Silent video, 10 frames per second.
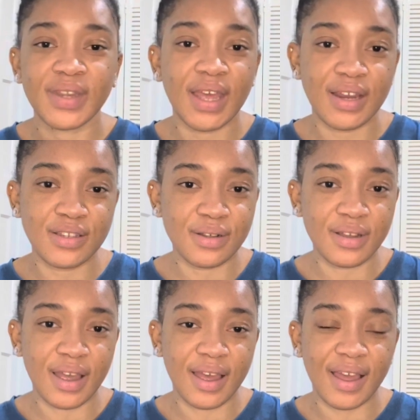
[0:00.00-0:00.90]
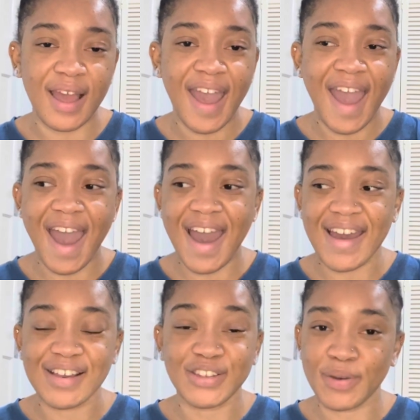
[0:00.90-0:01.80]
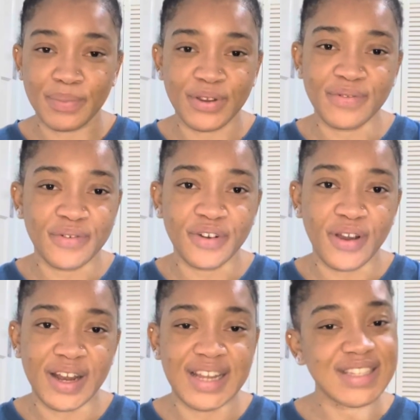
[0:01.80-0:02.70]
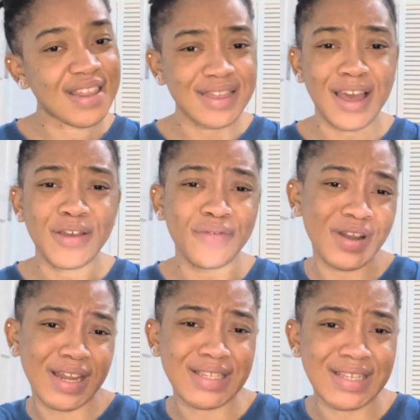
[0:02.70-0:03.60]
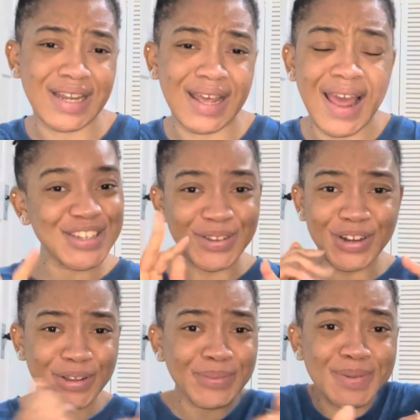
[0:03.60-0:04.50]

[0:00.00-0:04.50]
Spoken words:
It is okay, and you're beautiful regardless. And thank you for listening to the loops.